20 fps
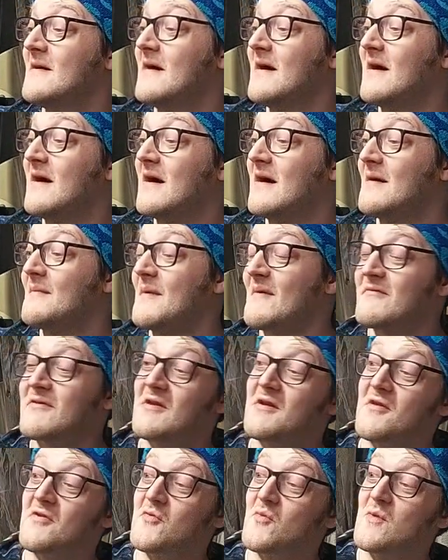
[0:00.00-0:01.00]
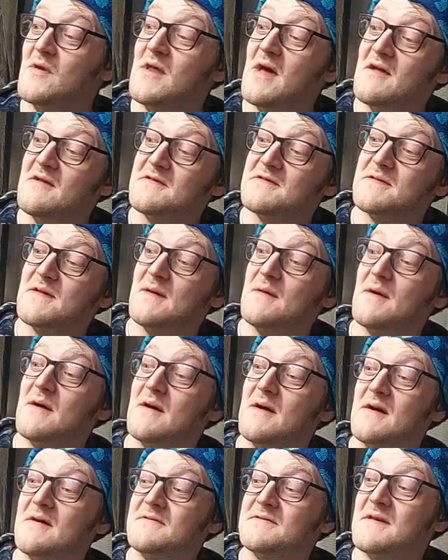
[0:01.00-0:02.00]
I've got another one just
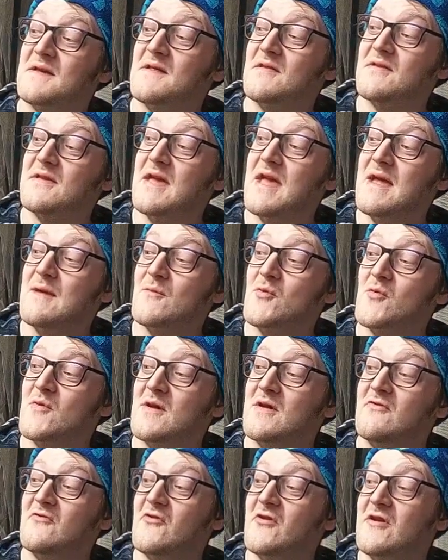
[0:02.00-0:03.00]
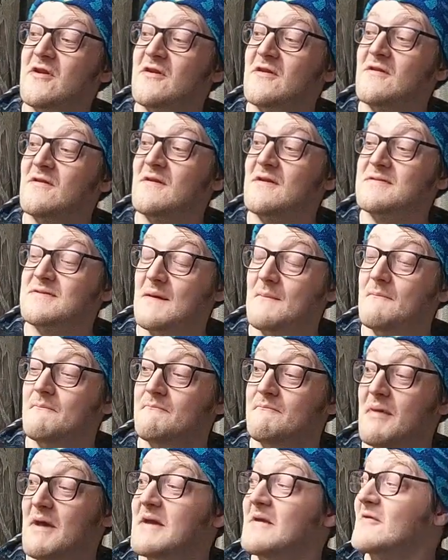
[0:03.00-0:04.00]
outside of the camera range here. It's
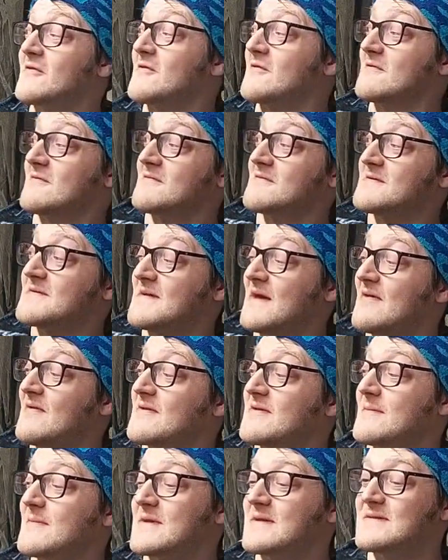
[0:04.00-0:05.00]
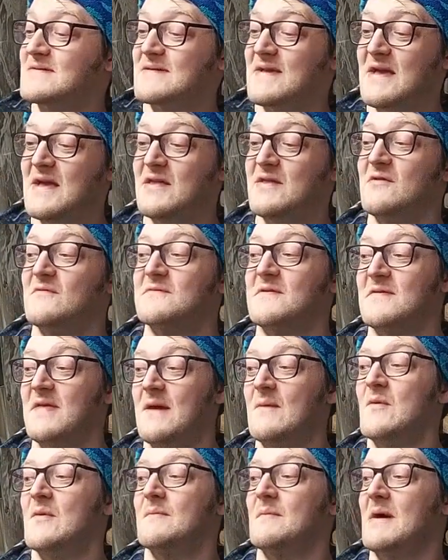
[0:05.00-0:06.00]
a bigger set. It's a big Sanyo, so
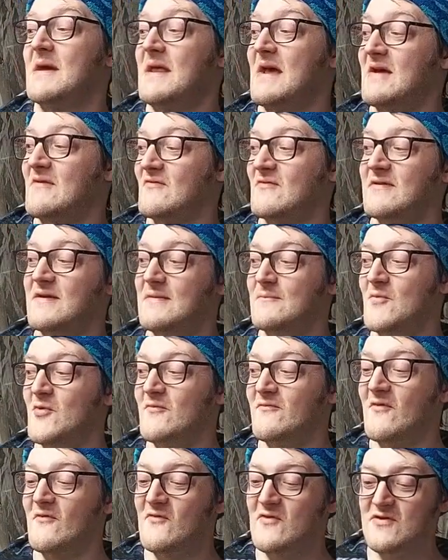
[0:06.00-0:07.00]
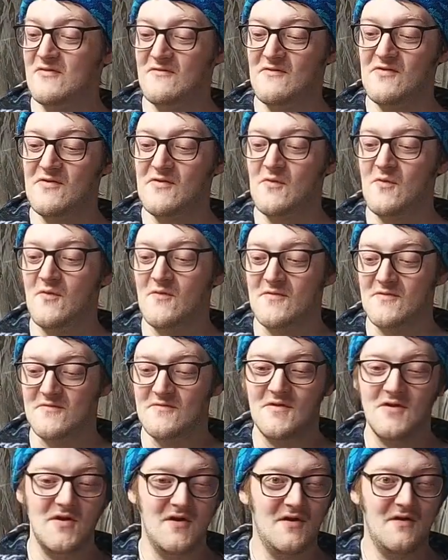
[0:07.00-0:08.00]
that one might actually get moved over here to the corner.